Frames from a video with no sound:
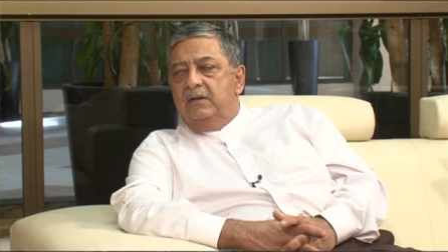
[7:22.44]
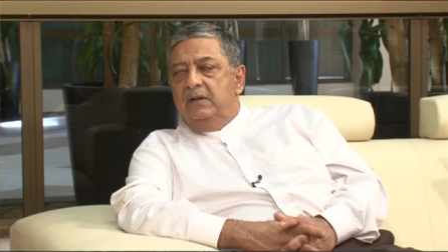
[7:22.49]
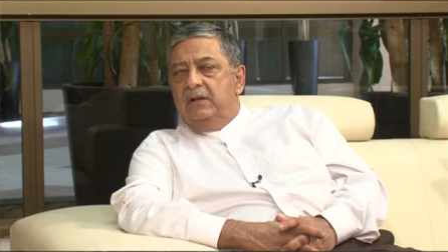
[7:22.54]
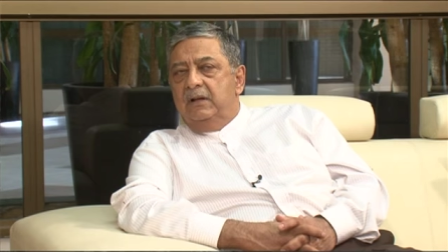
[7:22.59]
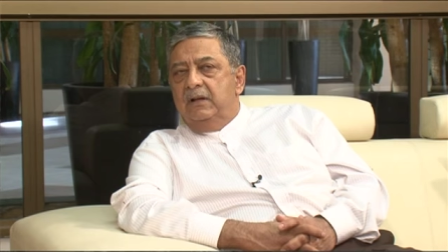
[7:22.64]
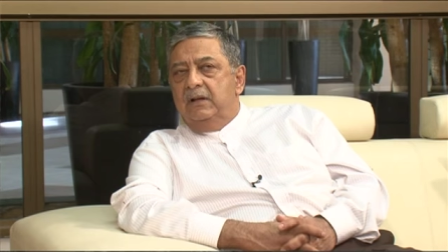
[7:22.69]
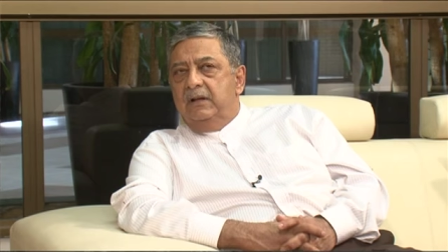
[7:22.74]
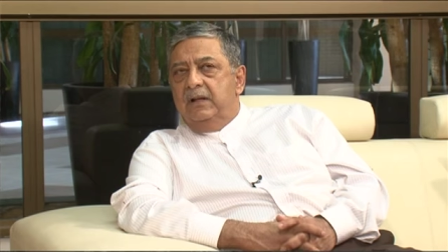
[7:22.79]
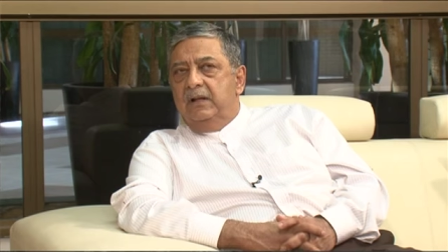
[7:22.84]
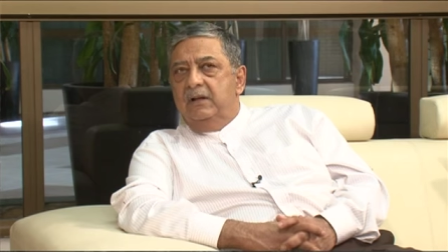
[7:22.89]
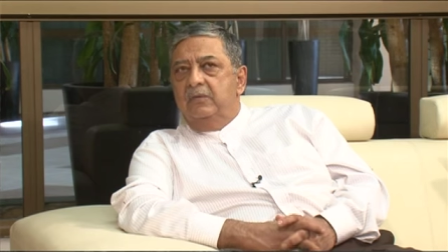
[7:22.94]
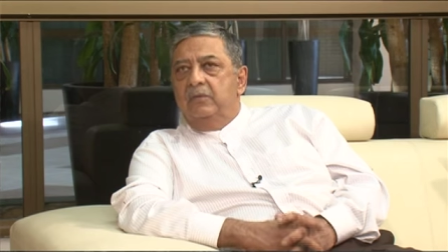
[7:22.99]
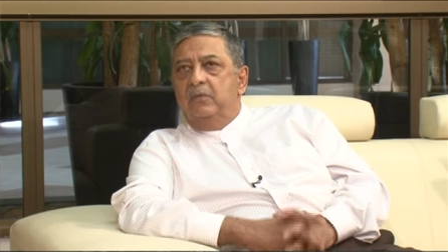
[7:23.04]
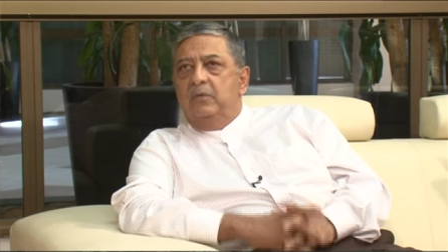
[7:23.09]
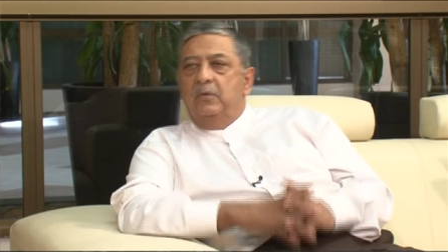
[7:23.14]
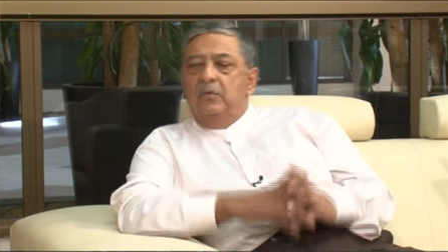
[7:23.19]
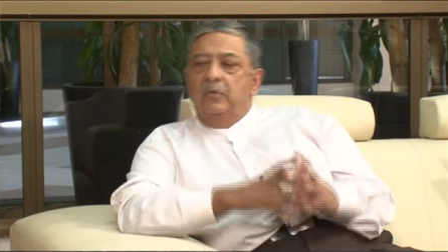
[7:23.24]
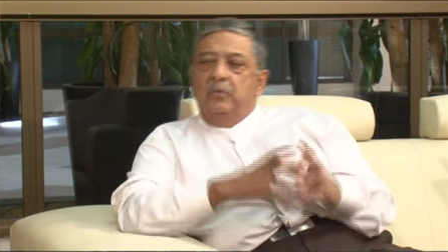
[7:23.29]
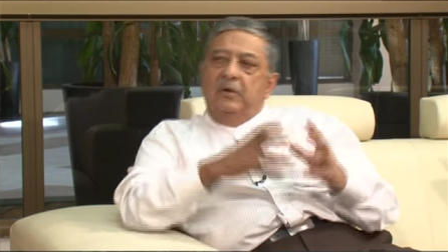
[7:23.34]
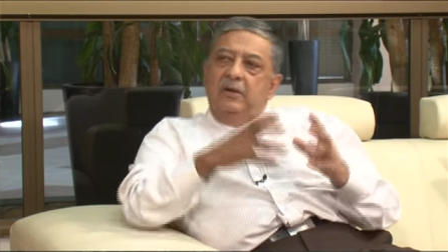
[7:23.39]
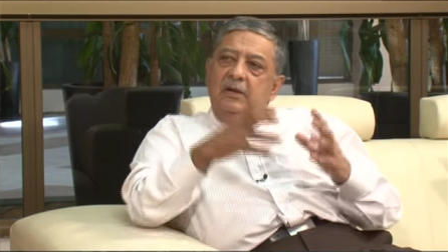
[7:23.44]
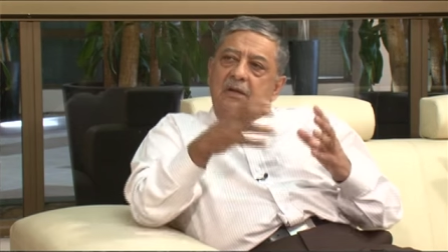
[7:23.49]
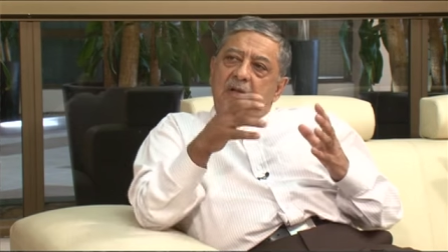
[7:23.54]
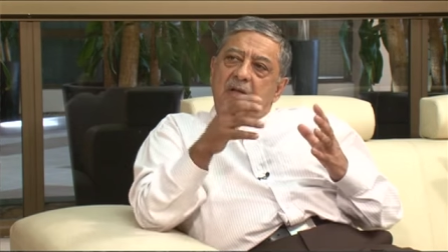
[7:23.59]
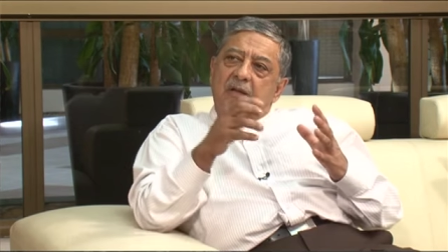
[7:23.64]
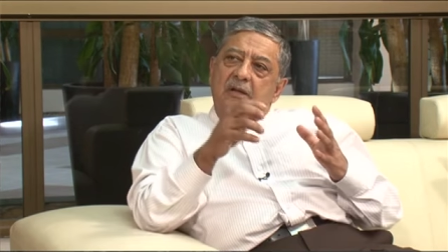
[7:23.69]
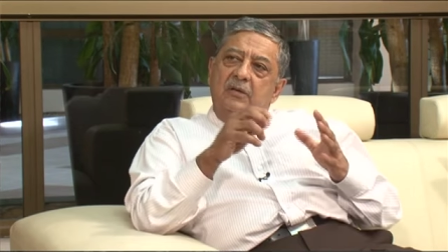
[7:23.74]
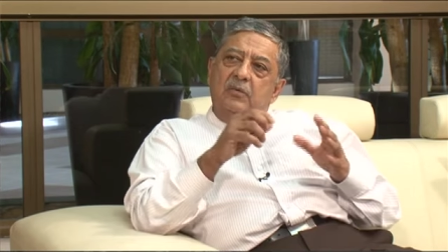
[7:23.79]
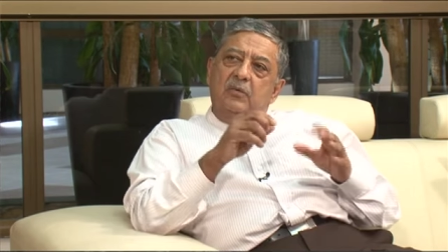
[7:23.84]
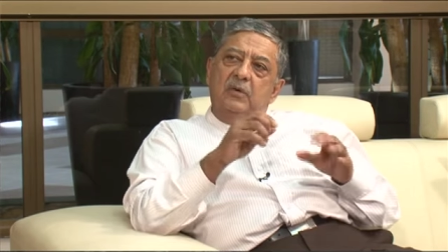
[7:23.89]
then
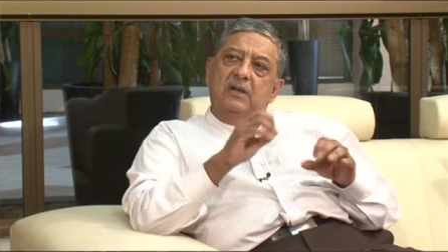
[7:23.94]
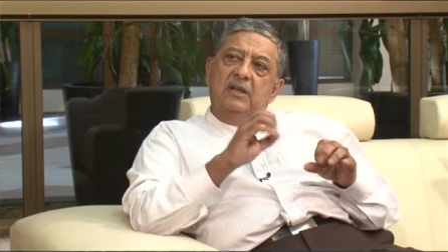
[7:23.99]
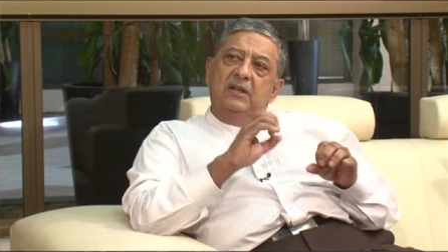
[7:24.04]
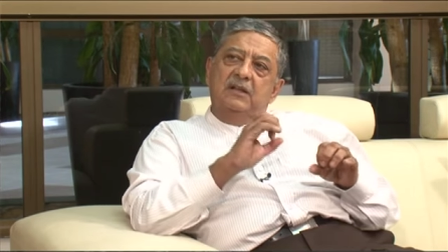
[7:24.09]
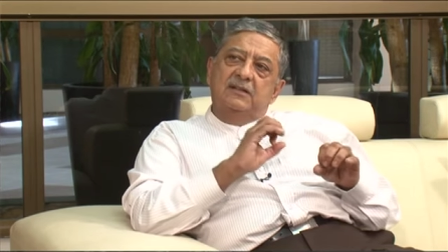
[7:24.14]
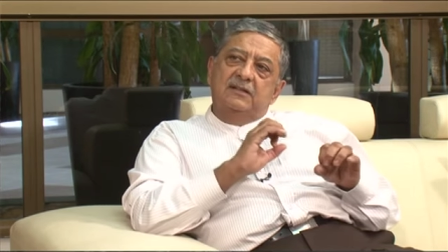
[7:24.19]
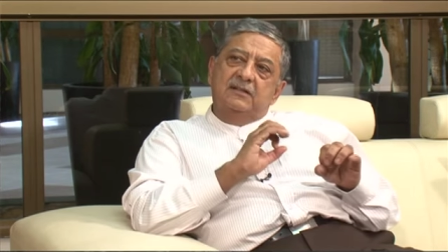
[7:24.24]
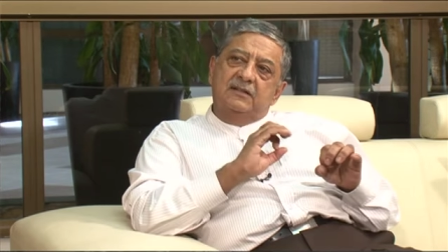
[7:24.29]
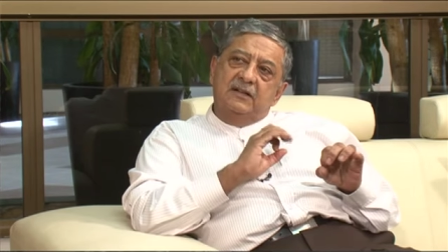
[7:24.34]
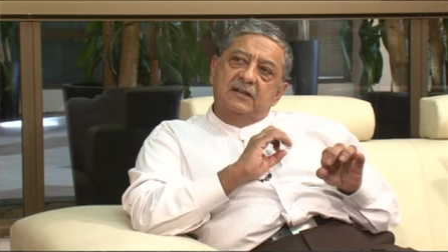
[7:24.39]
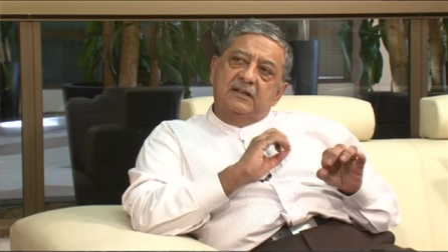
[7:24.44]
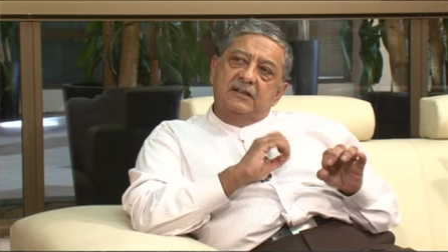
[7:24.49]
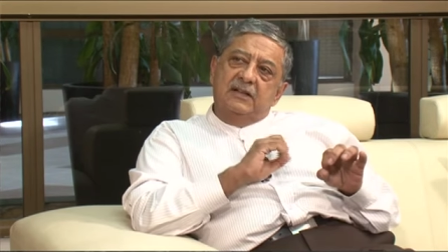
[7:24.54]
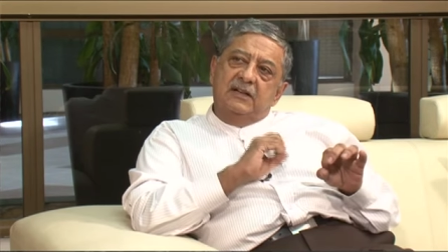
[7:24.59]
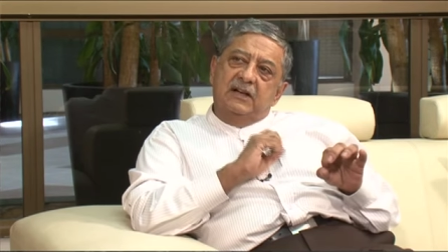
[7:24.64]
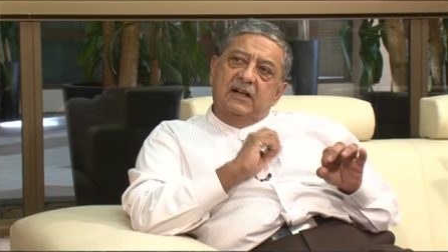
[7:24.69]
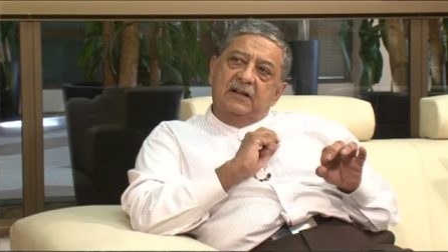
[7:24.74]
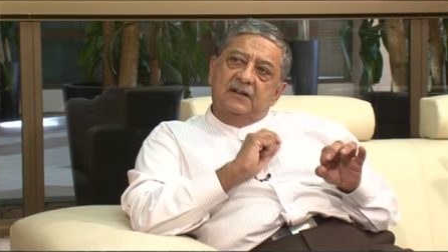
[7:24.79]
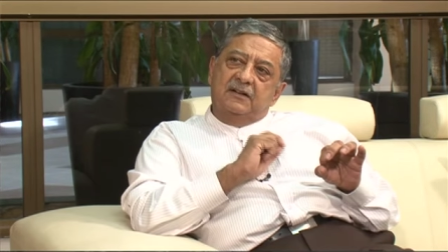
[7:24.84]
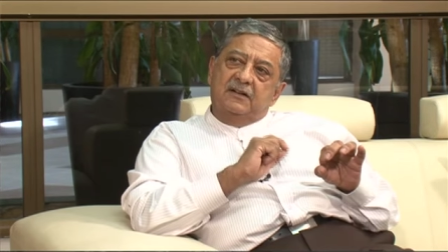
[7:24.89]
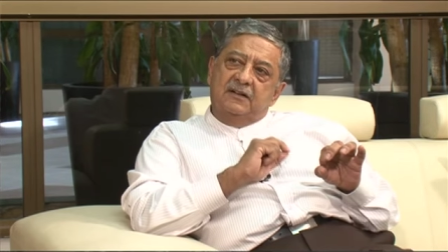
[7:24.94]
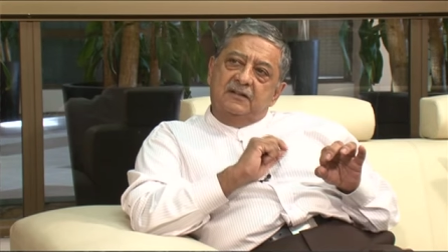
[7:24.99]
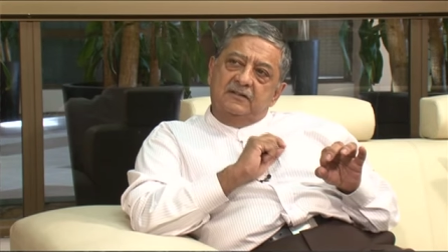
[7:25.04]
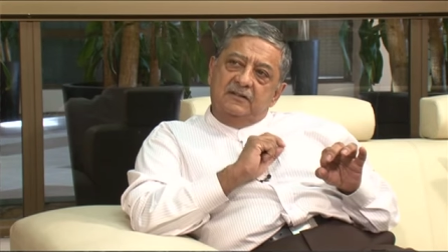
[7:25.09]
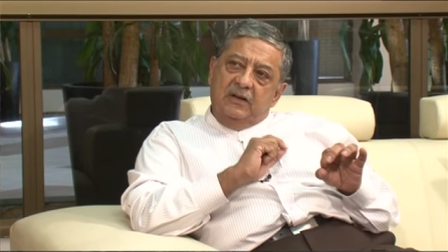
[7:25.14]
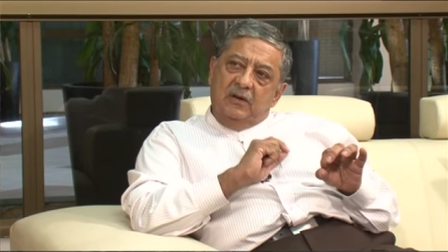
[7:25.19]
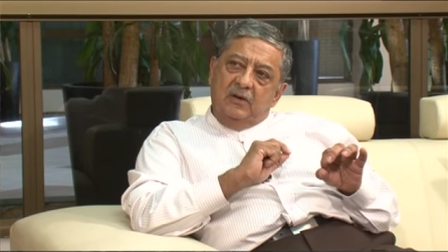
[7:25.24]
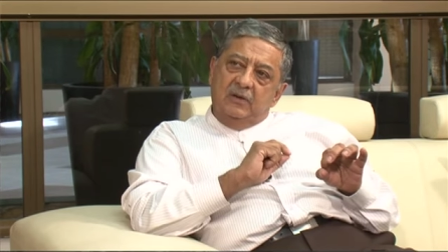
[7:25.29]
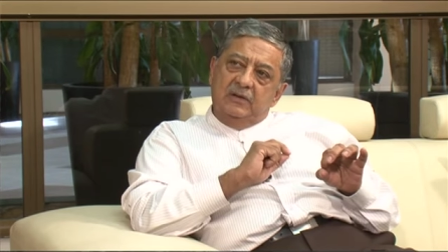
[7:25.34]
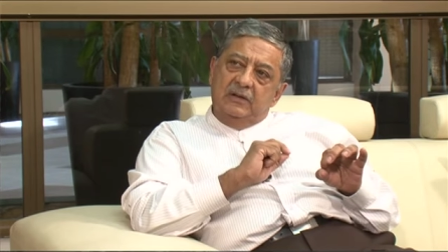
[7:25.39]
we insert an
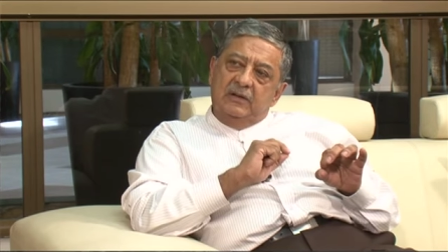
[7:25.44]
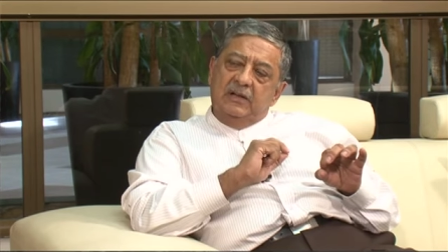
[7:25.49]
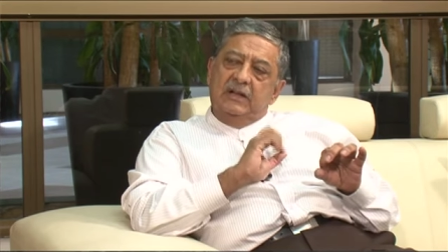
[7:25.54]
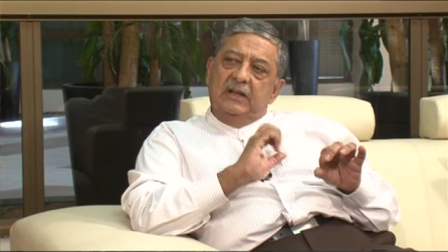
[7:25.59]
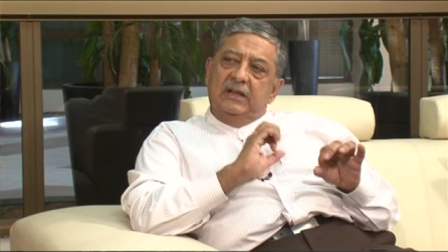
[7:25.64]
ultrasound